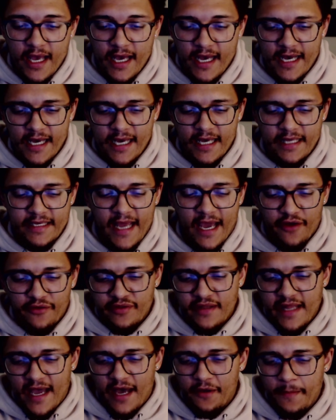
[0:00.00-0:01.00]
Uh, now,
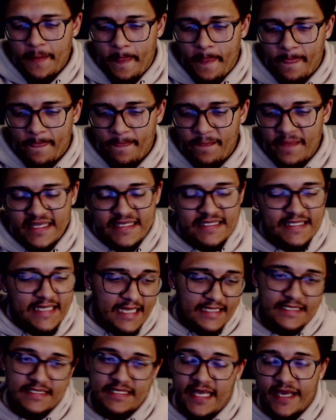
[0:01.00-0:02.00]
now that's
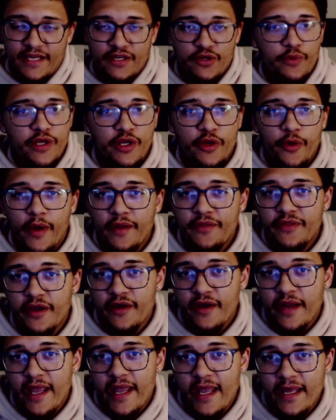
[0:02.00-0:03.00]
not to say I don't want to go out
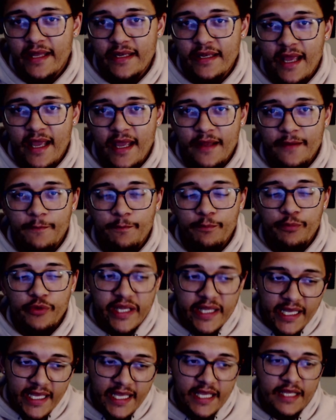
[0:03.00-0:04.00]
there and and
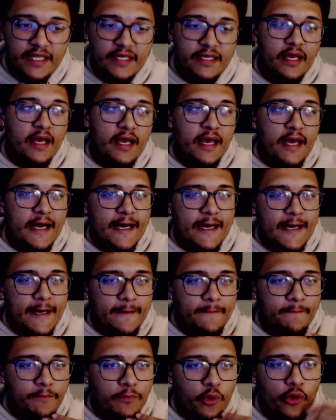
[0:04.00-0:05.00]
bring in
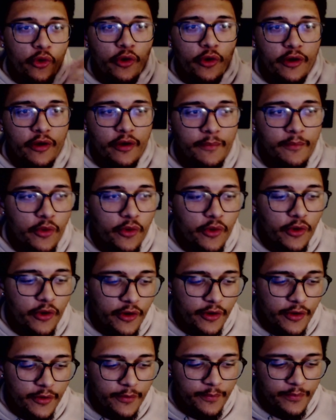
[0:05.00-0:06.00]
um, more
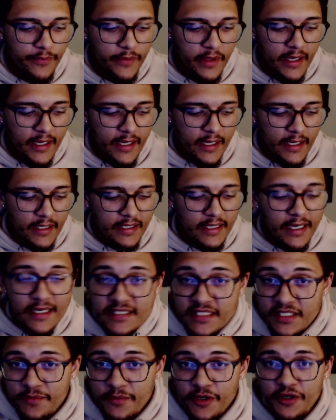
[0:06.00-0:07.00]
more uh,
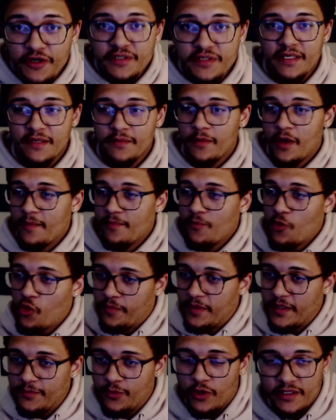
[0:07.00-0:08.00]
customers and, and,
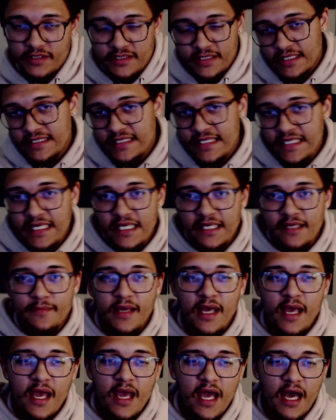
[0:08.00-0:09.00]
more people onto the
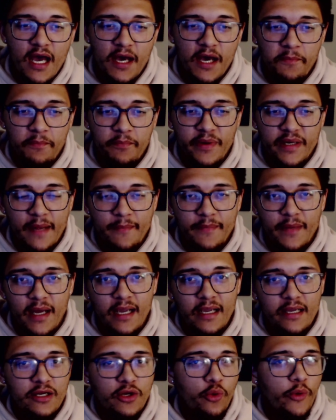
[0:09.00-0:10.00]
team. Um, but I'm
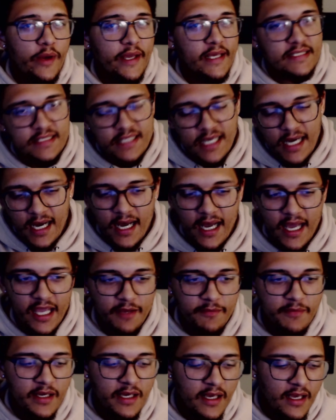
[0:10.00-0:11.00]
not gonna waste
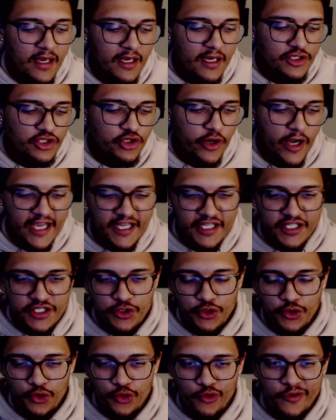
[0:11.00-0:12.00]
time trying
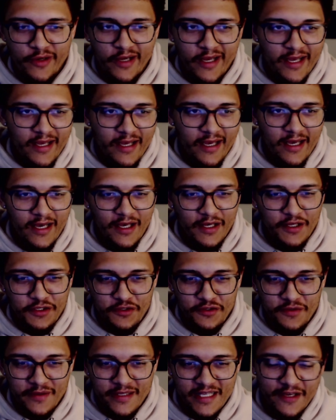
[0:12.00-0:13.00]
to uh,
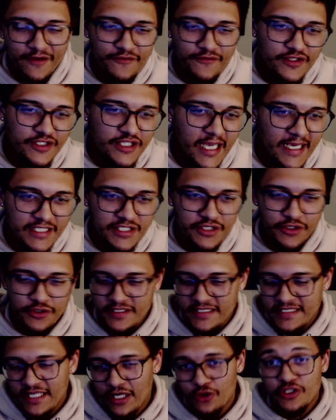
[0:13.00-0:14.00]
give Jester
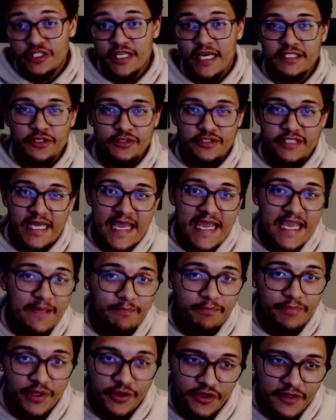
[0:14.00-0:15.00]
and sell Jester to
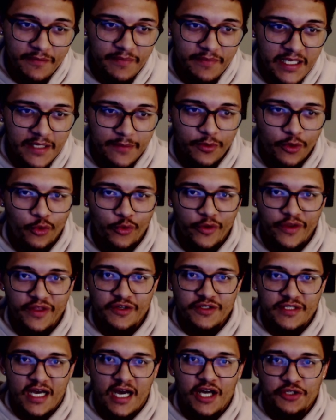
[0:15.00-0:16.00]
8 billion people when
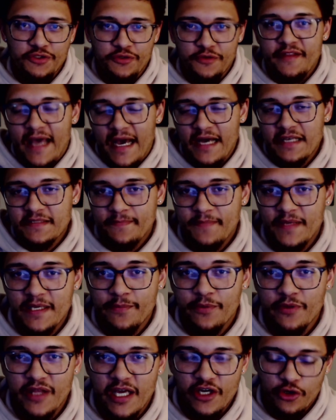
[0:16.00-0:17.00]
there's 100,000
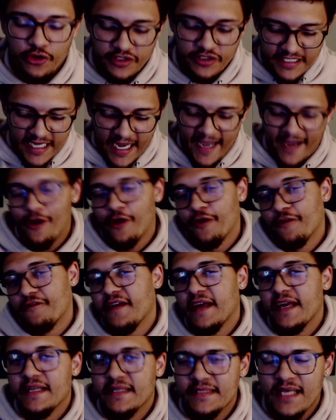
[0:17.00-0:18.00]
people that are diehard
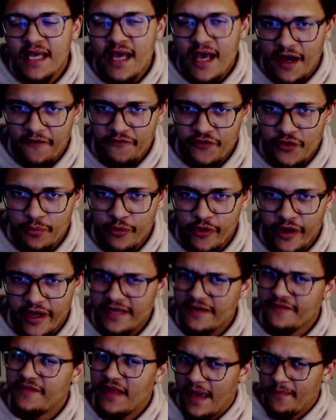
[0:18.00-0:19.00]
fans of the
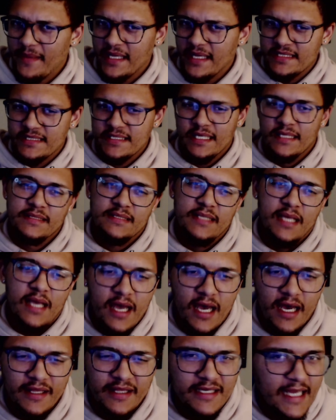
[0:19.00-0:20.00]
brand, if that makes sense.
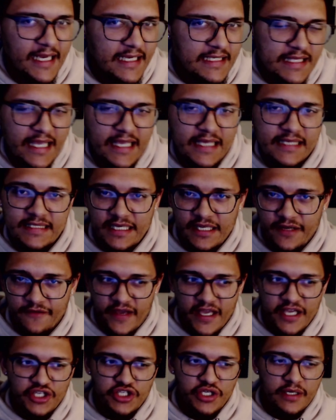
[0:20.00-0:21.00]
Uh, the next thing is
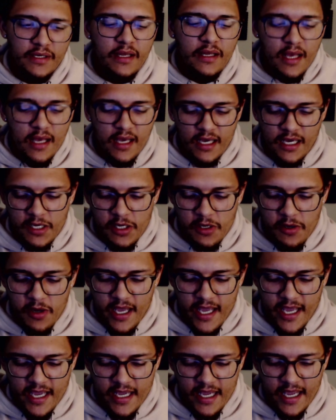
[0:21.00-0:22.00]
innovation. Uh,
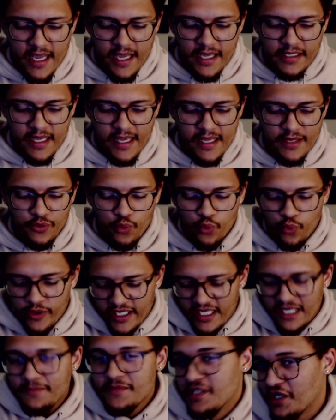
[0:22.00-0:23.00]
and, and, and
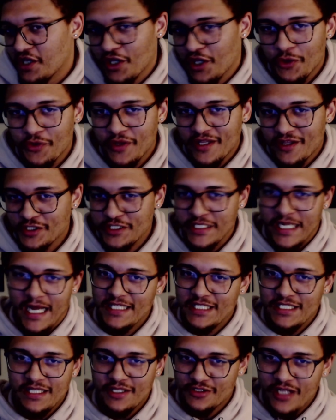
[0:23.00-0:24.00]
when it comes to clothing, there's
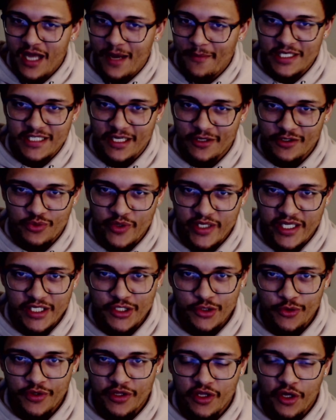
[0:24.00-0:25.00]
not there's not much else we can
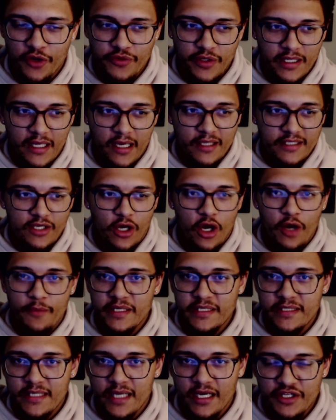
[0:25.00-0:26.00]
do with clothing. It's all
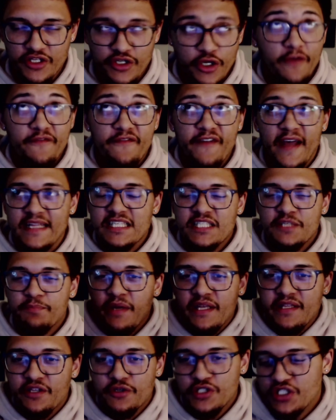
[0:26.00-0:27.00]
been done, you know. In fact, it's
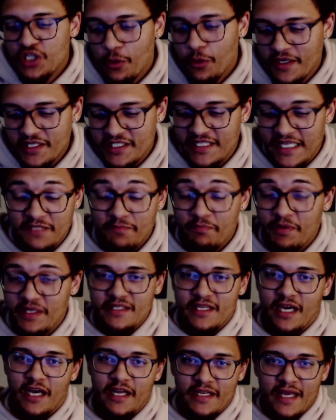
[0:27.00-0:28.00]
been there's so much that's
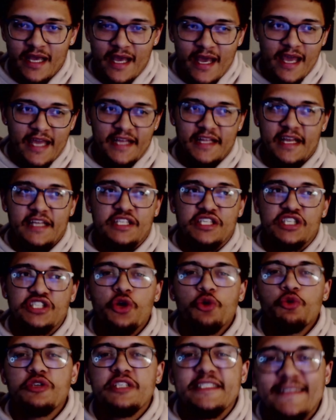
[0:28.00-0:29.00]
been done. It, it's
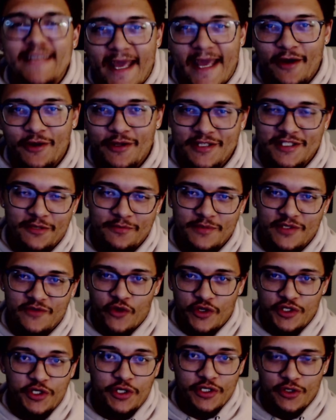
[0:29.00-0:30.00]
so stale in terms of
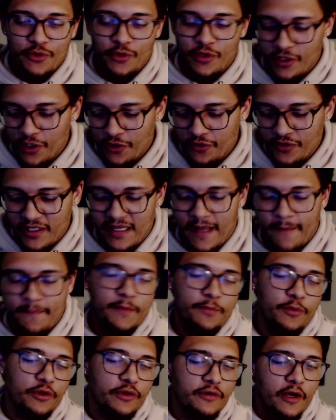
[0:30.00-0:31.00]
what you can do with clothing that
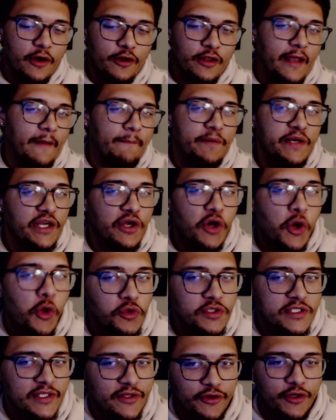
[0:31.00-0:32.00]
people are, are like putting
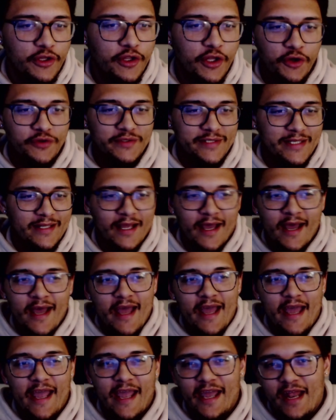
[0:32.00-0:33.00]
holes in their clothes and
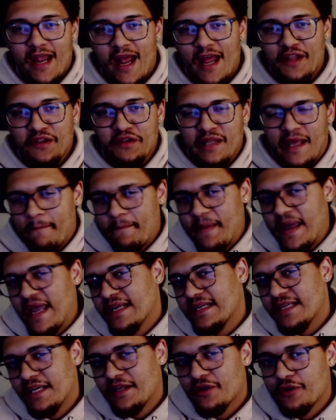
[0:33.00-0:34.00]
and, and like
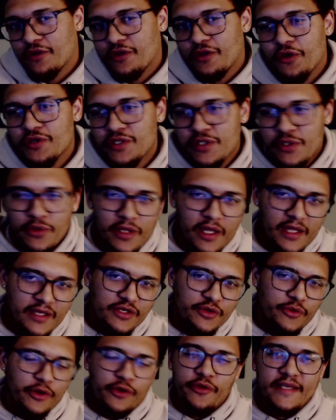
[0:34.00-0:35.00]
painting their clothes and, and
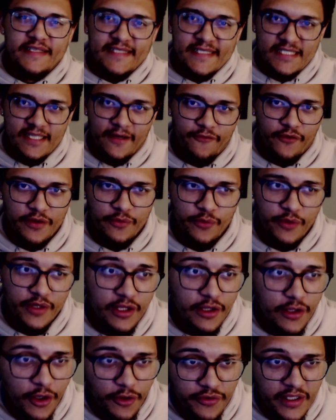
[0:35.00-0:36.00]
doing crazy stuff with
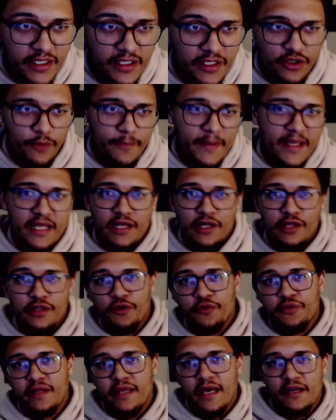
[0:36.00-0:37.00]
with clothing. You know, making
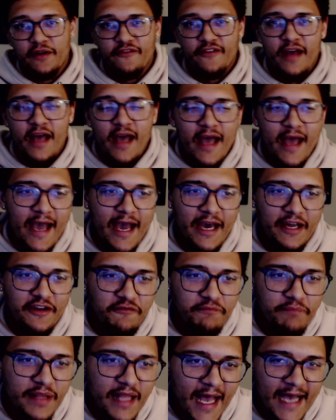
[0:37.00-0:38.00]
clothing out of out
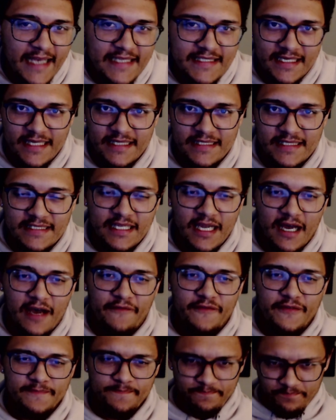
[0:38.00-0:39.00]
of plastic and
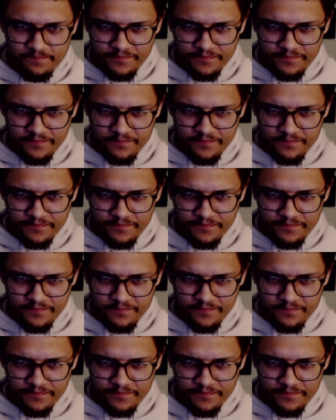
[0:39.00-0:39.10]
stuff.